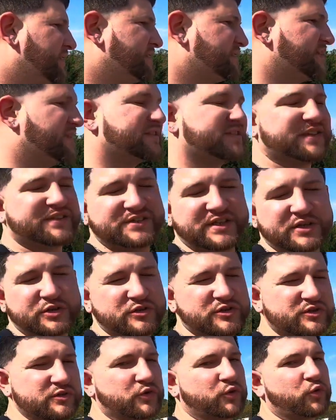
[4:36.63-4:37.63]

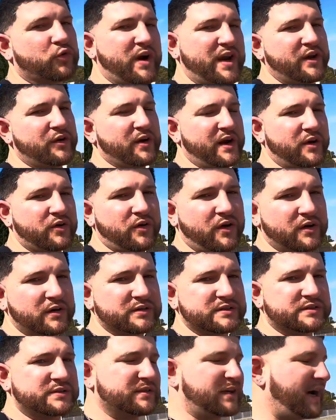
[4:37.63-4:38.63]
C6Zs are still great
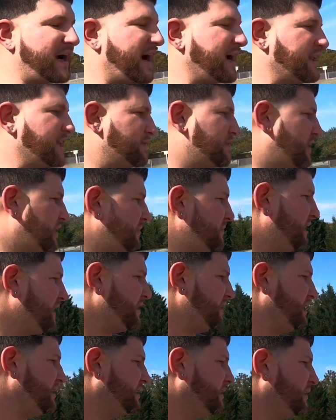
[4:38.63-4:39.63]
cars. I highly
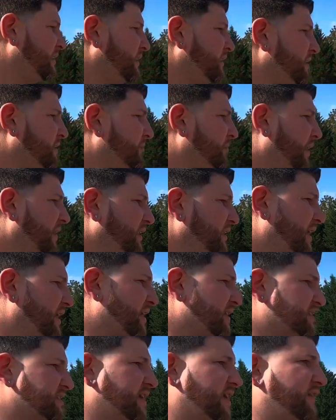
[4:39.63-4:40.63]
recommend it. But
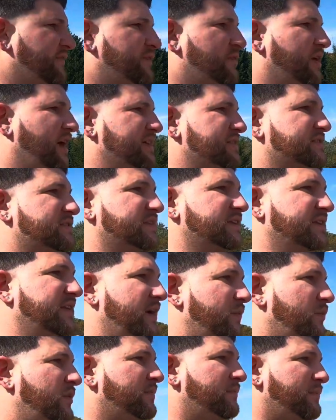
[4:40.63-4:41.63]
like I said, if you guys
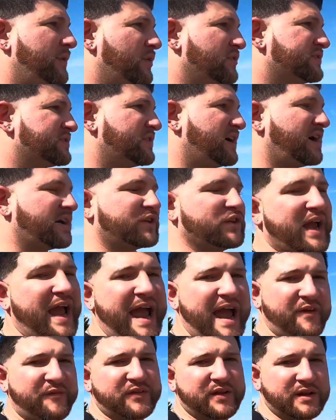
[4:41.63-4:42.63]
get one bone stock, you
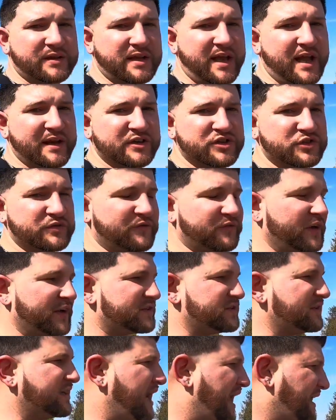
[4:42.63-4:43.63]
have to get the head issue
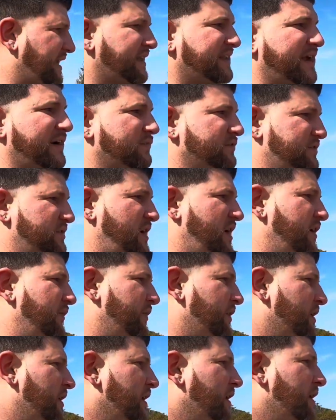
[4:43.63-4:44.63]
fixed. You got to get that
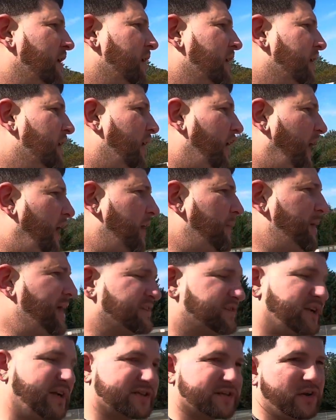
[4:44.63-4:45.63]
resolved.
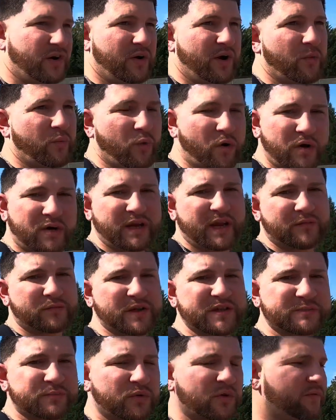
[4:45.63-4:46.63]
As you guys know, I work at
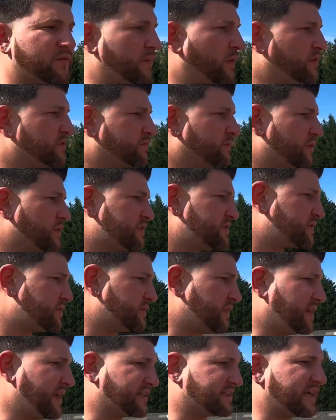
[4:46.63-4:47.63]
Race Proven
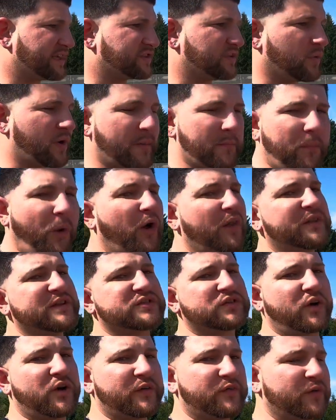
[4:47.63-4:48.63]
Motorsports, and that's actually where I bought
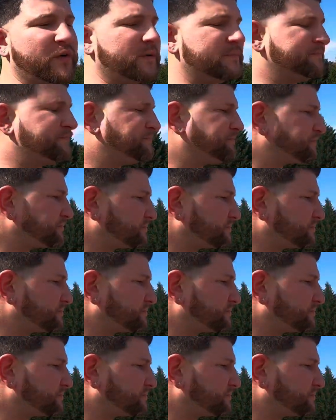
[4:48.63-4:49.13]
this car from.